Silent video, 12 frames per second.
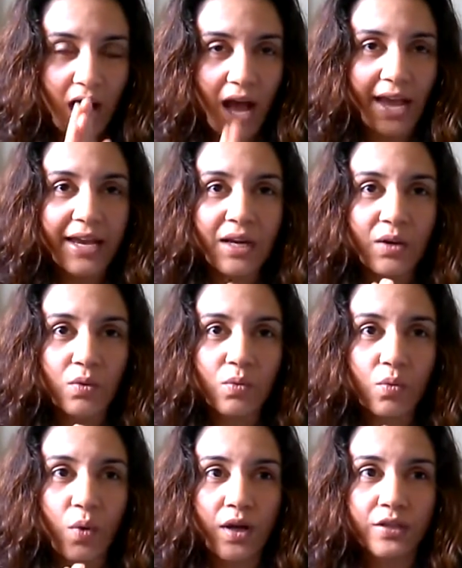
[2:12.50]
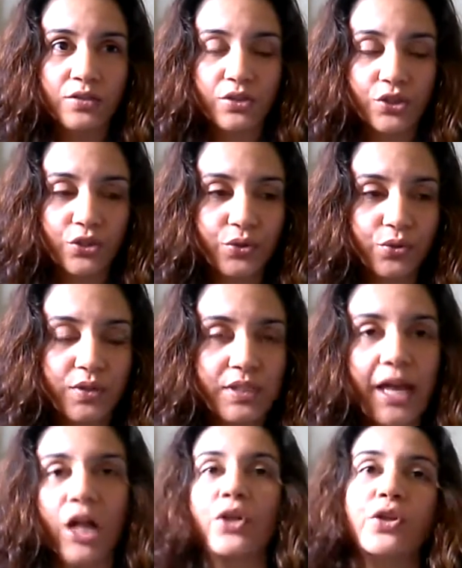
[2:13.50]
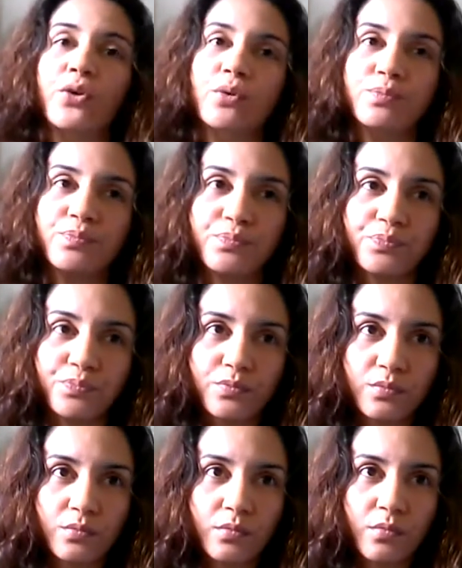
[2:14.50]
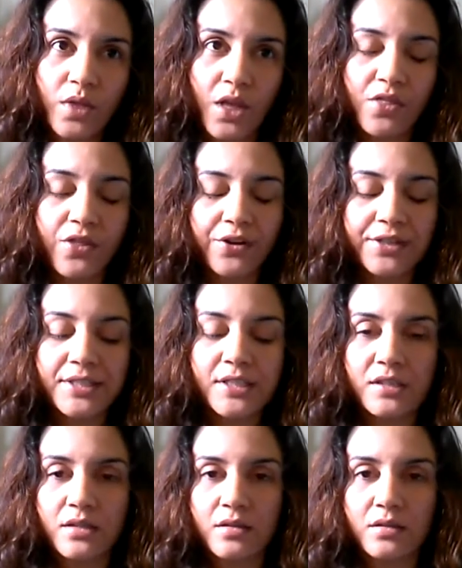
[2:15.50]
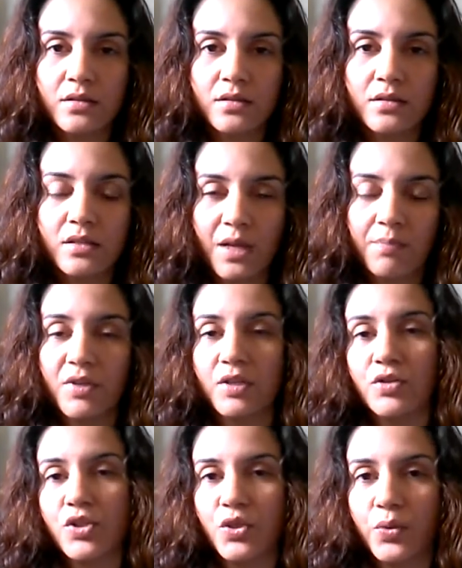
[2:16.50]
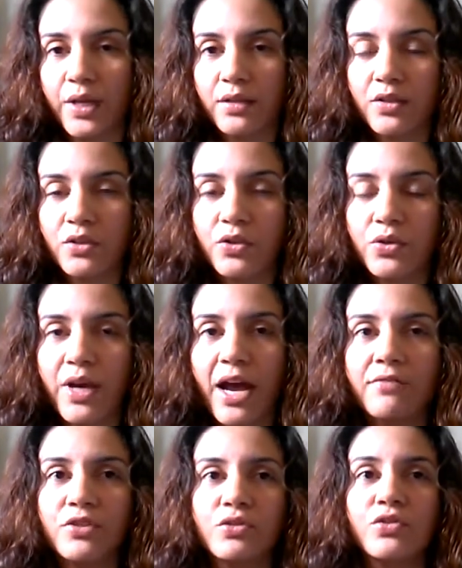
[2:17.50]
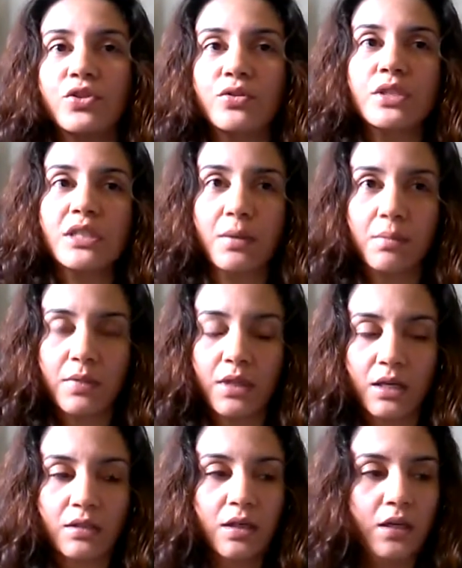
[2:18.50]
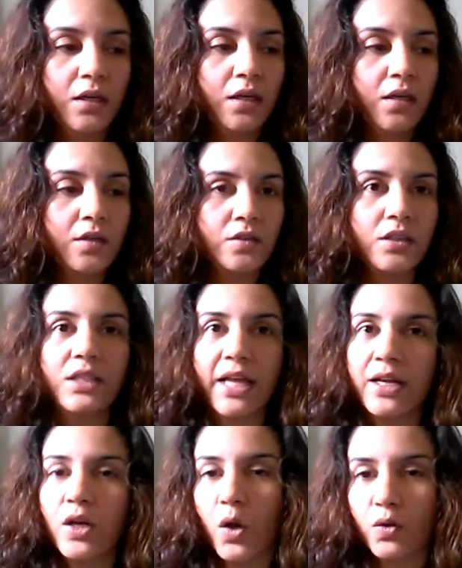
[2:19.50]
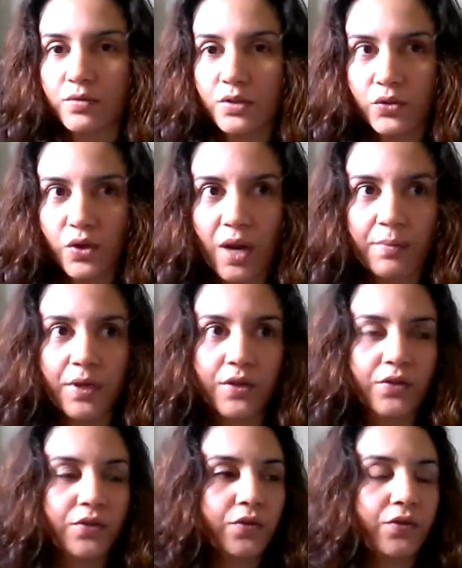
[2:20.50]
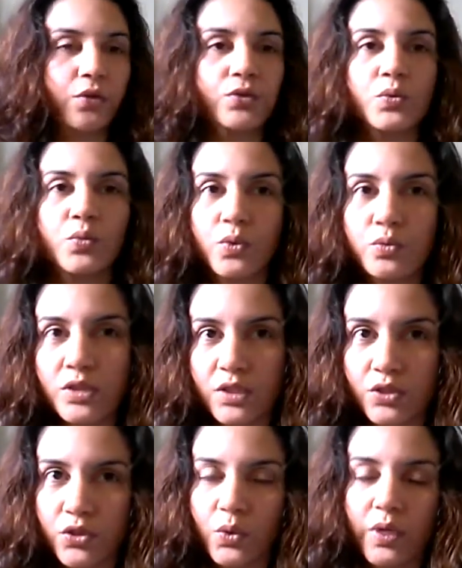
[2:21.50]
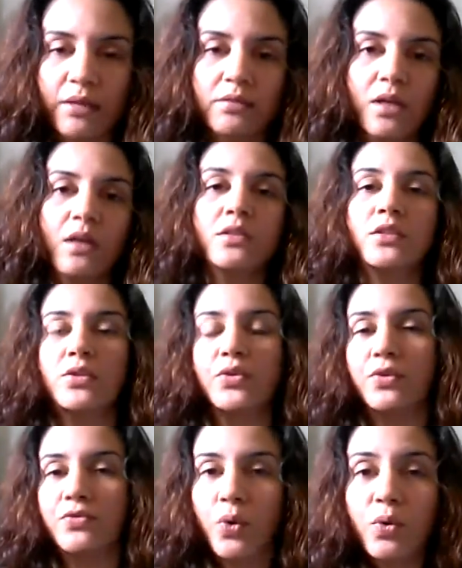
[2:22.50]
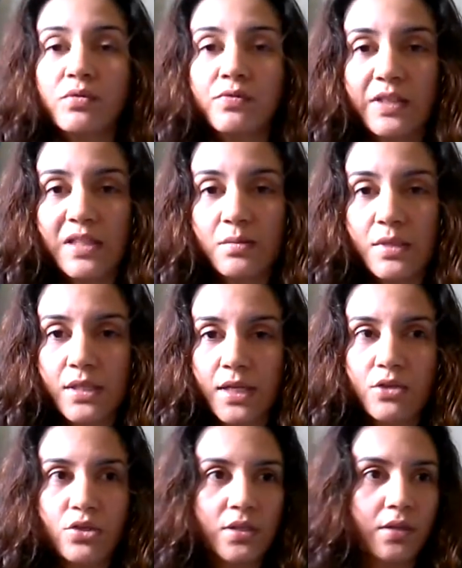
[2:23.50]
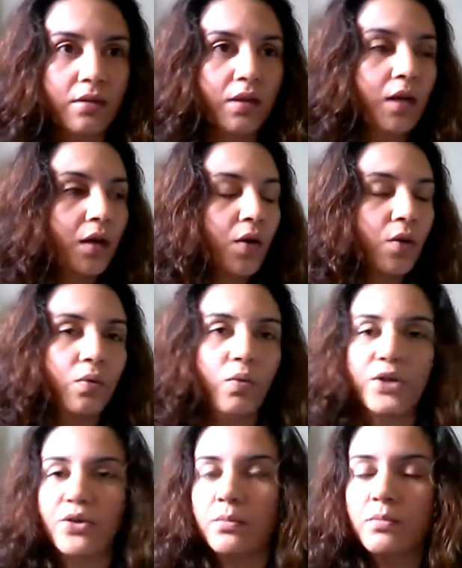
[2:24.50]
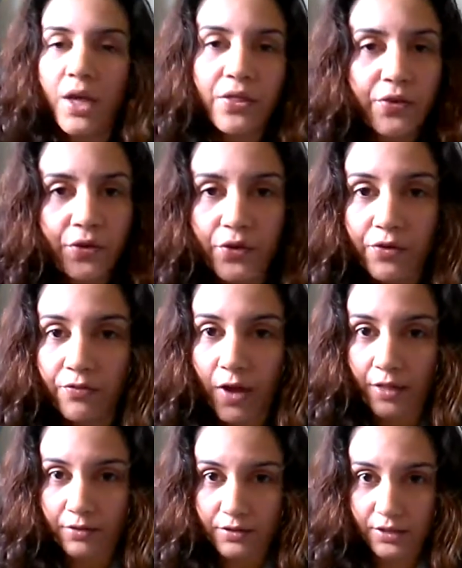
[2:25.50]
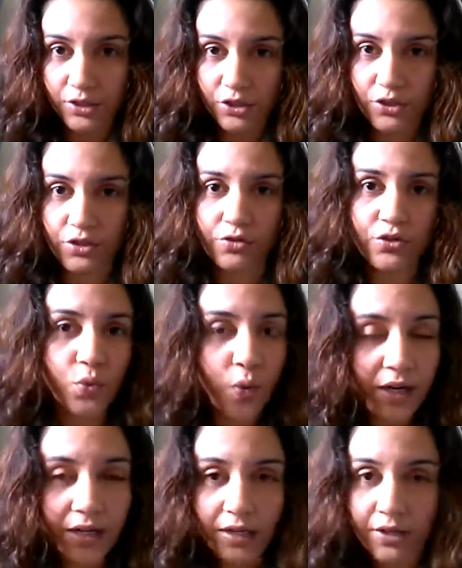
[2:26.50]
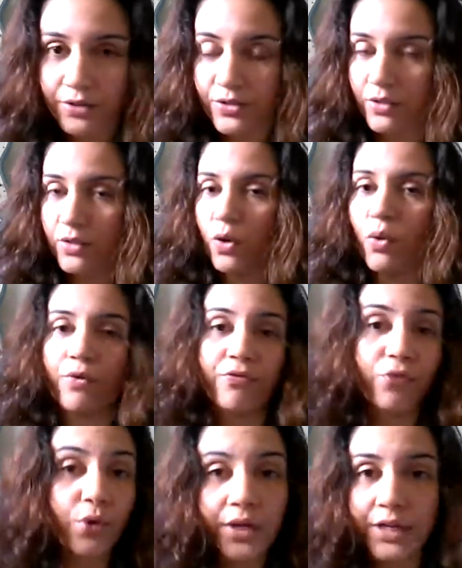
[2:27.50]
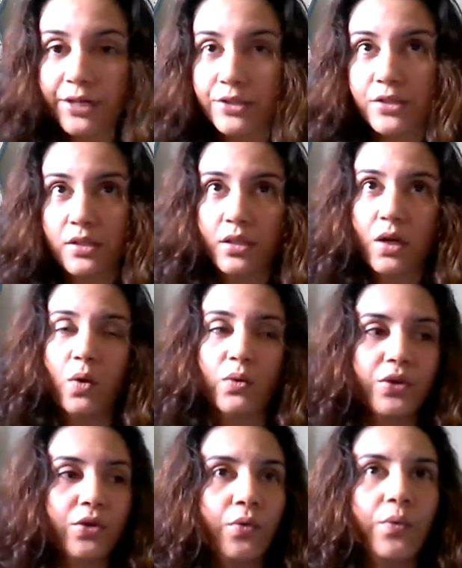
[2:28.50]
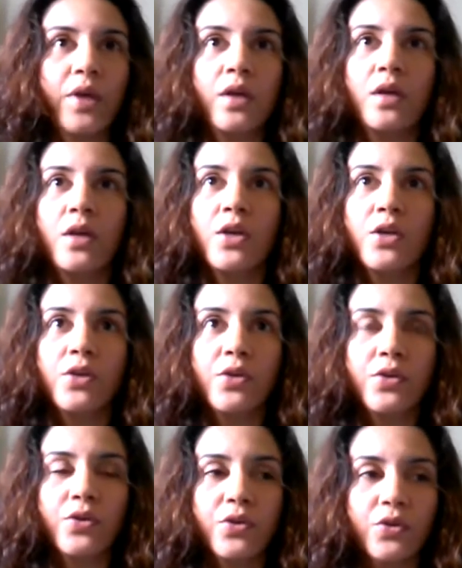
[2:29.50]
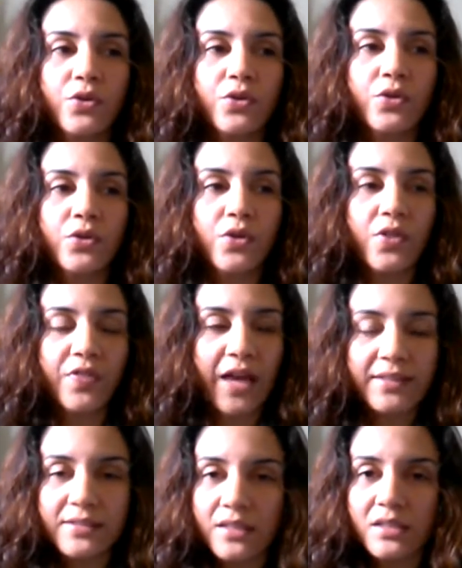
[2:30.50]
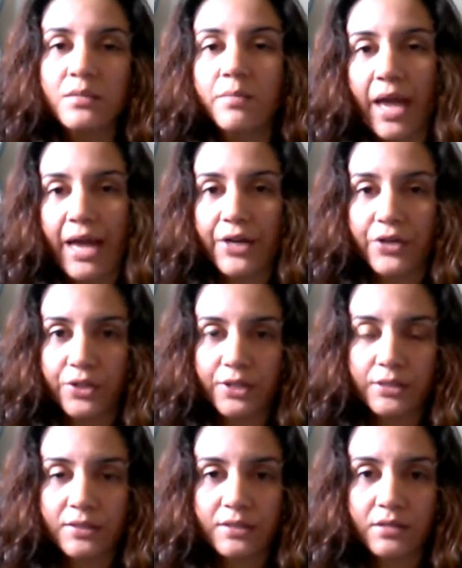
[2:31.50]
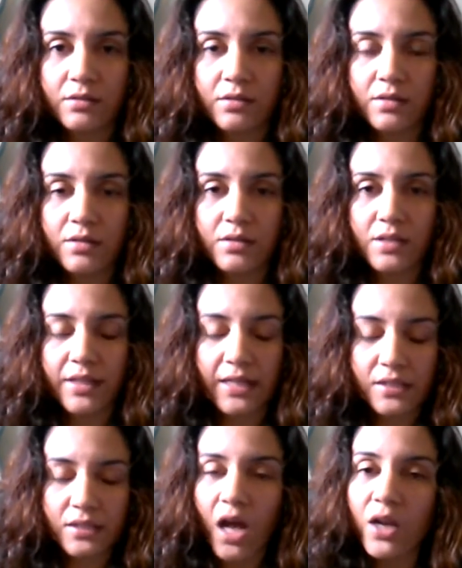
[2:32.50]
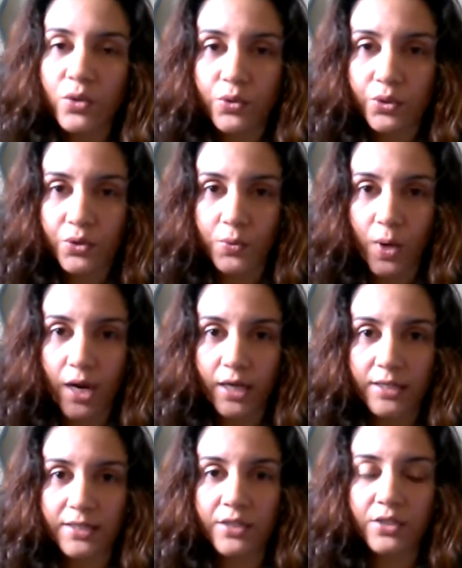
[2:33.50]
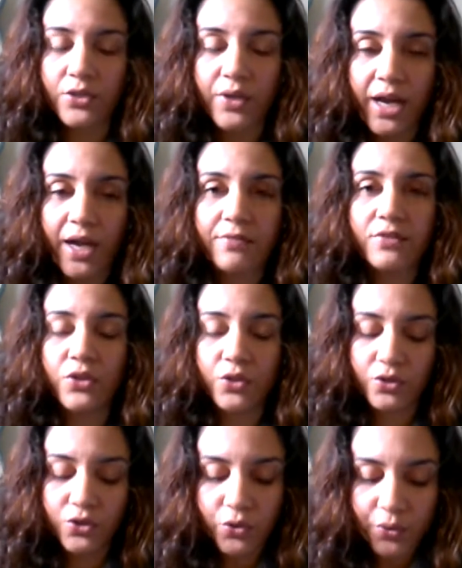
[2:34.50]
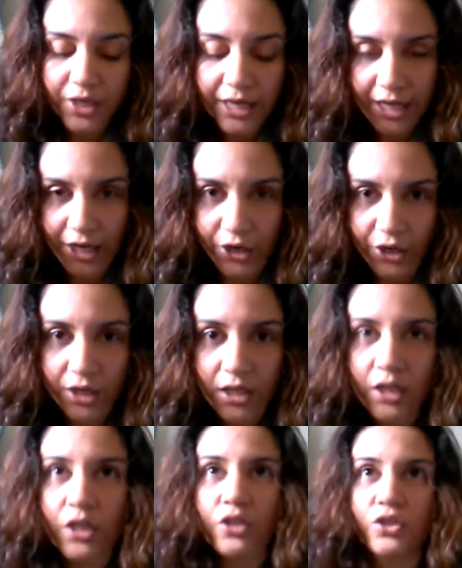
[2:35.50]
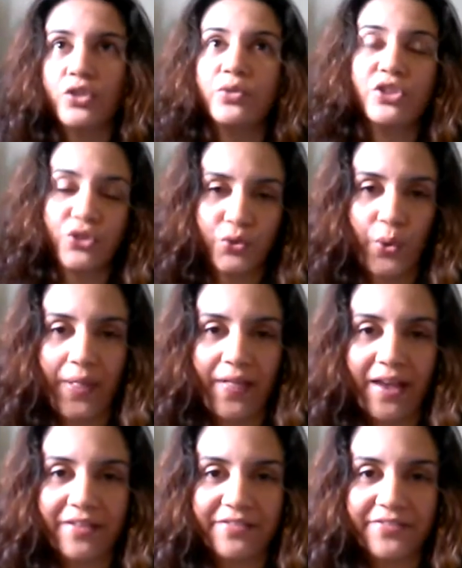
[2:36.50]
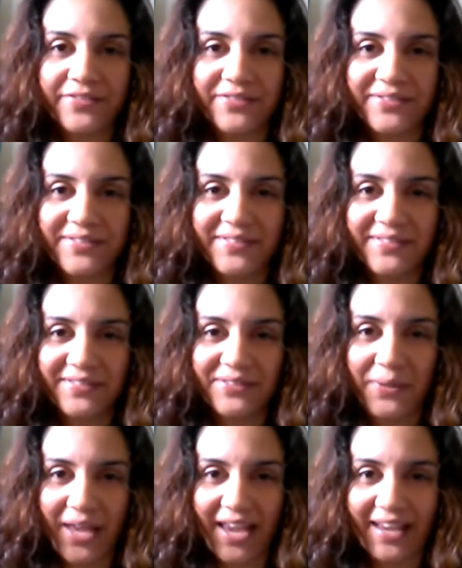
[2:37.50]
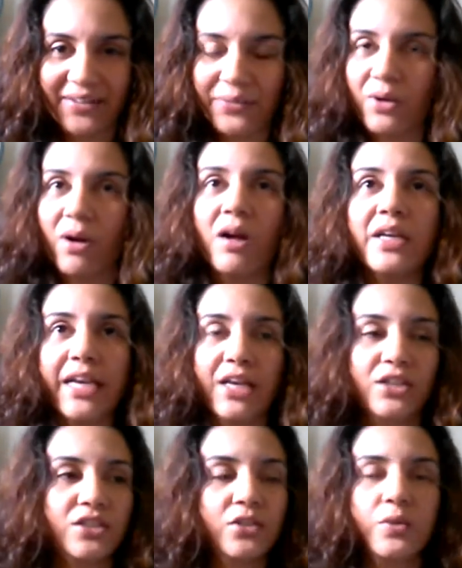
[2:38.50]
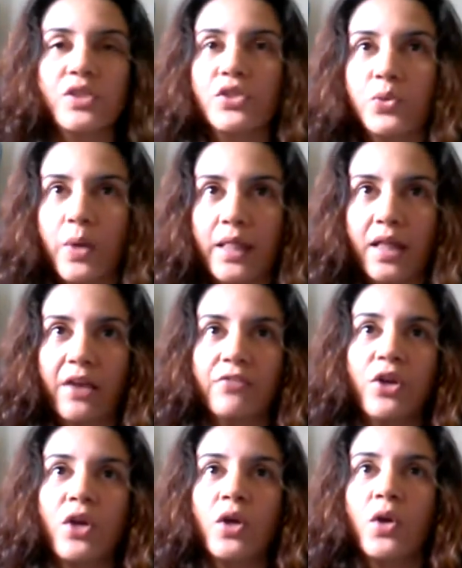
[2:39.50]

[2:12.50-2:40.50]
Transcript: I want to tell you, there is something to it. You have to do something to let go of the drama. Those wounds that you held on to, your own victimization, what your mother or your father did to you 20 years ago or 40 years ago, you know, that doesn't matter. That's not who you are. You're here to enjoy life, okay? We're all here to enjoy life.